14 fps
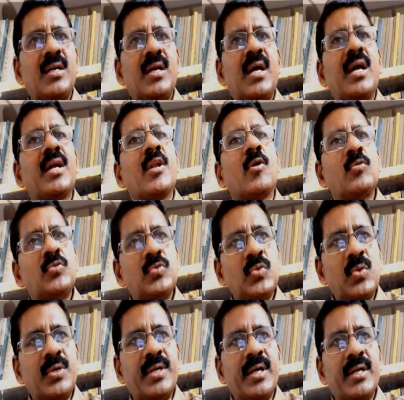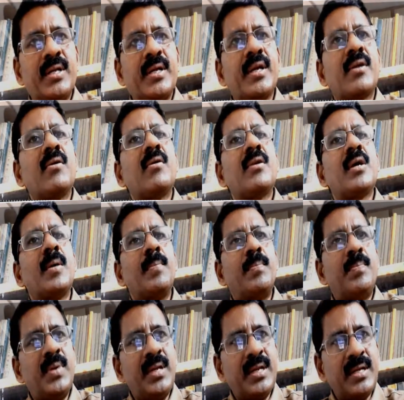An householder cannot
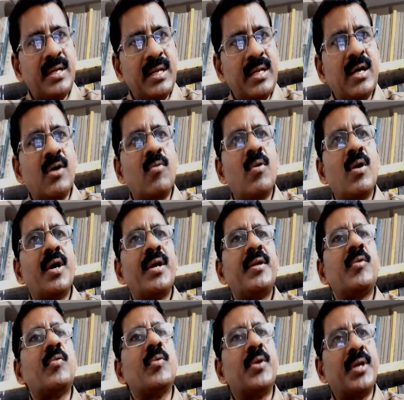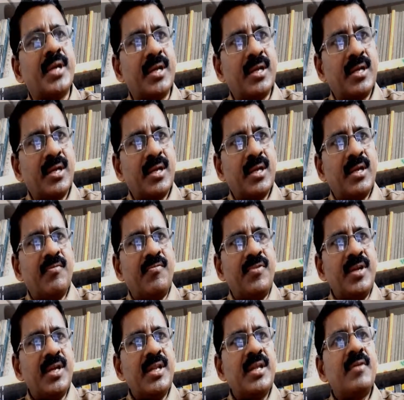completely avoid cooking
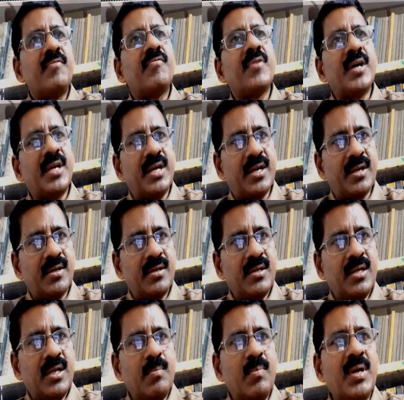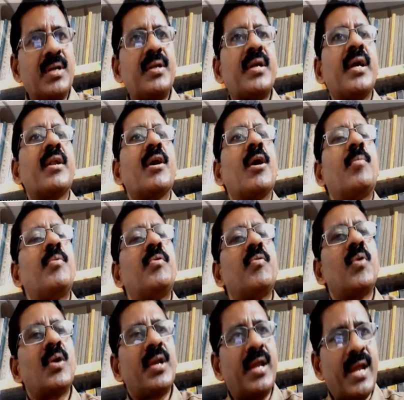fearing fire but can opt
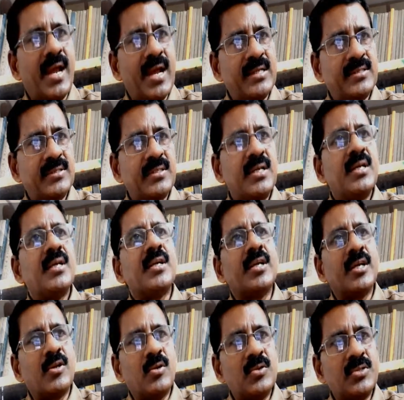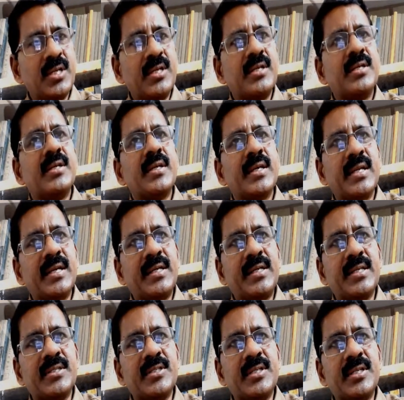for gas, kerosene,
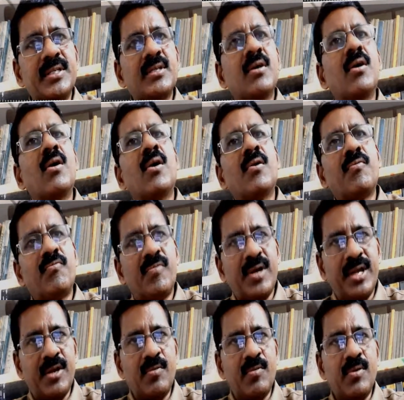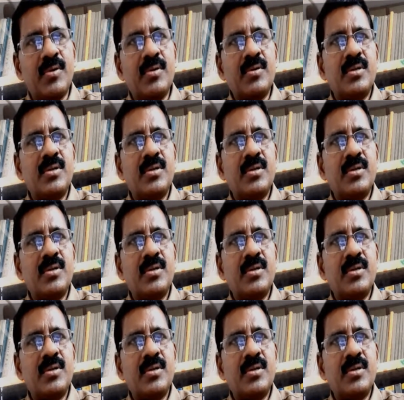electricity or firewood,